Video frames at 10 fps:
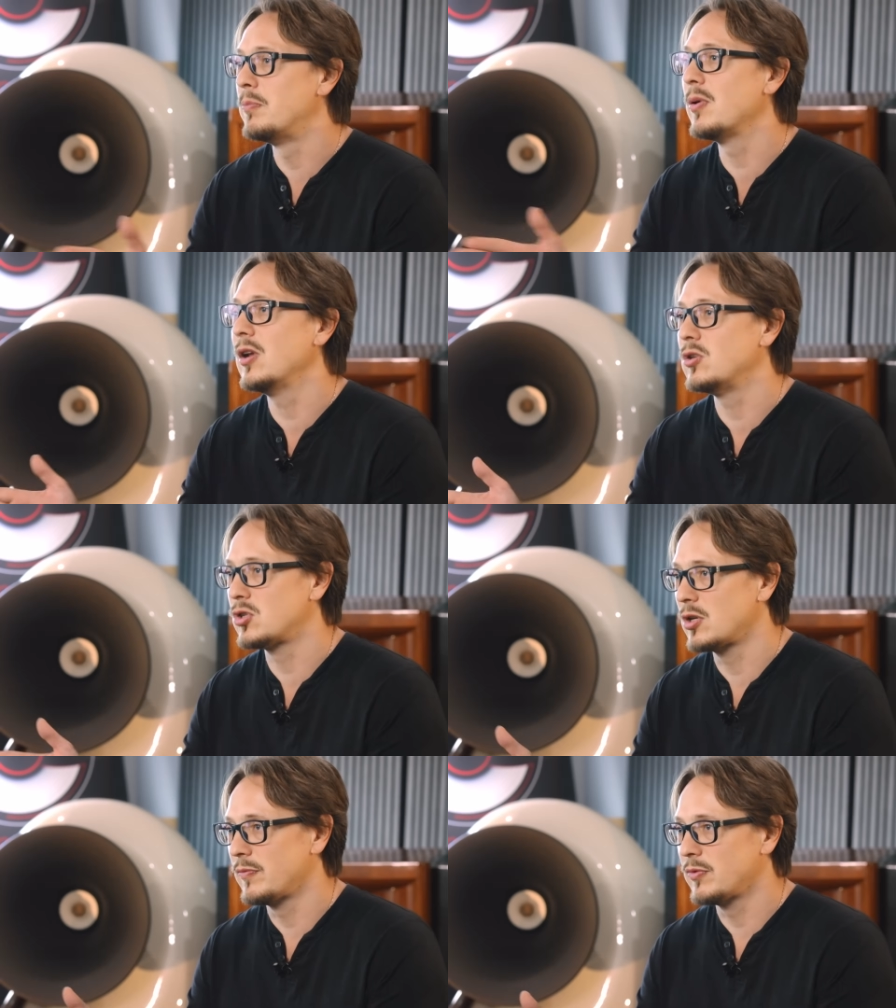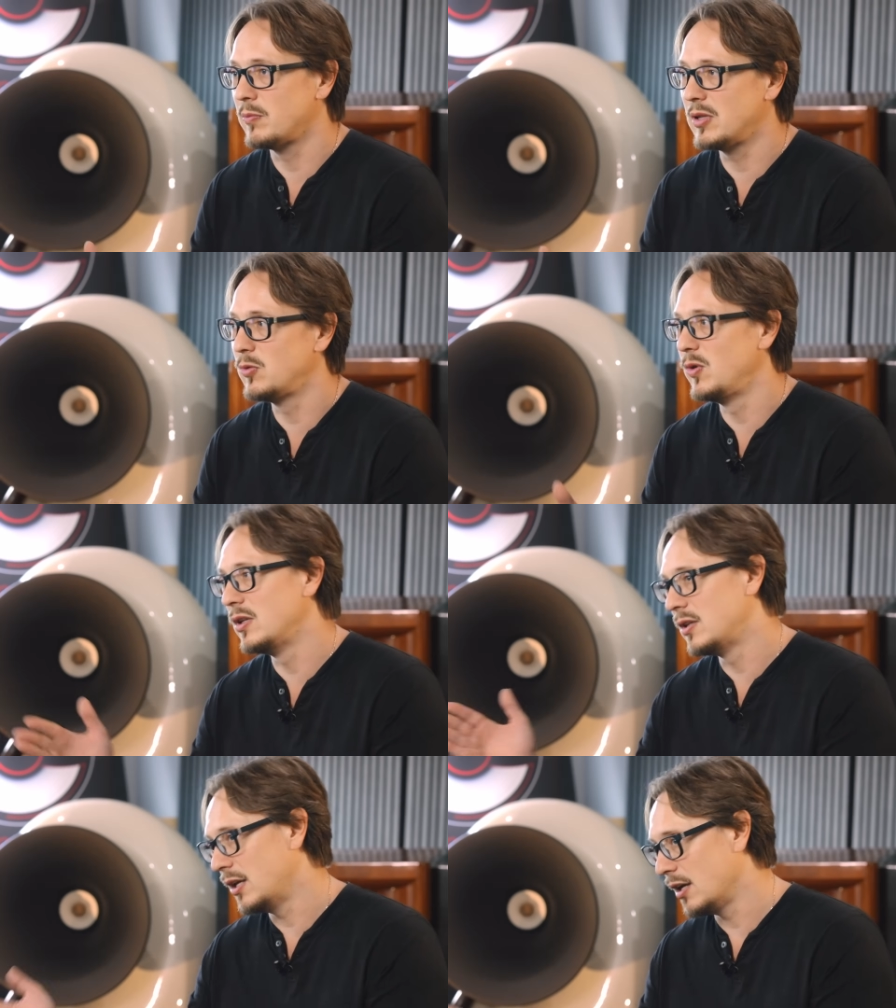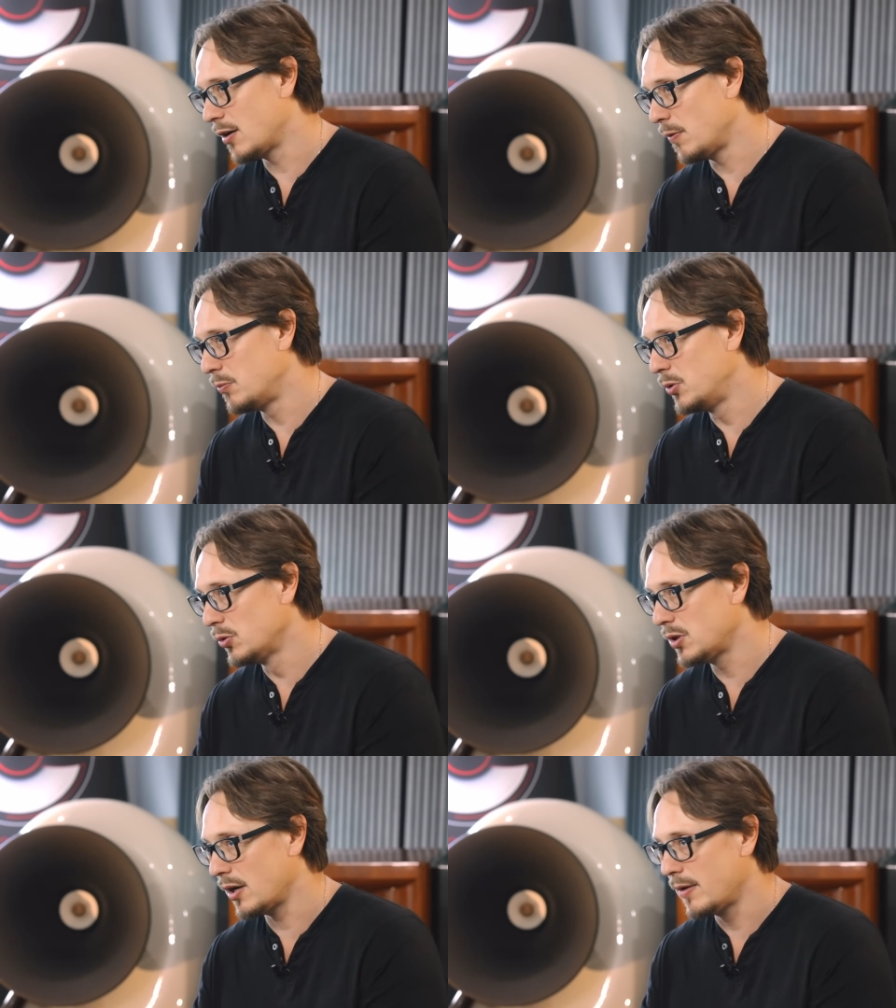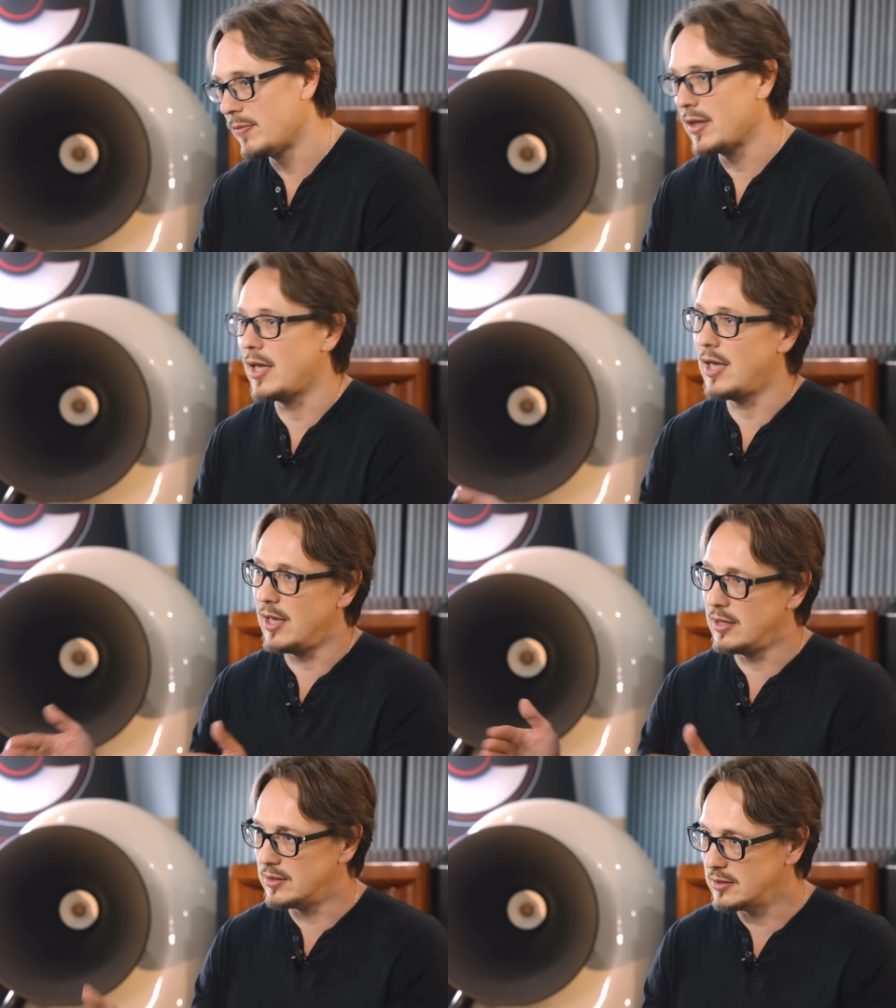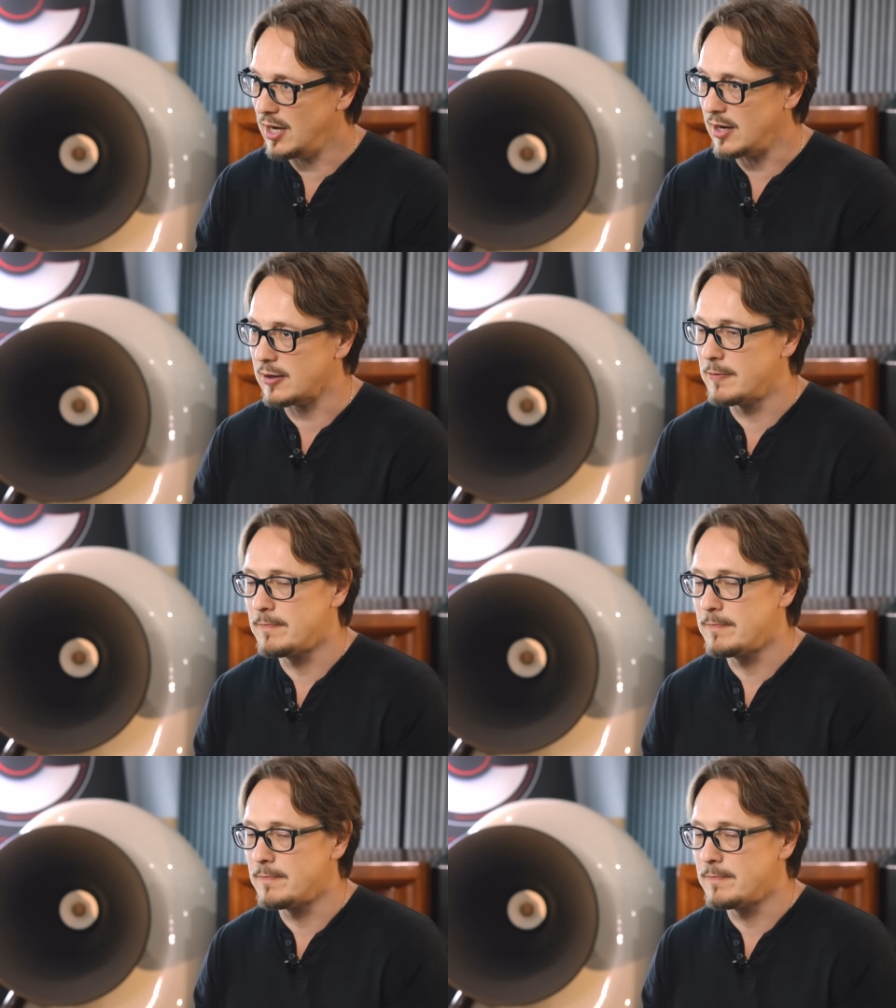bridge between the computer and the DAC.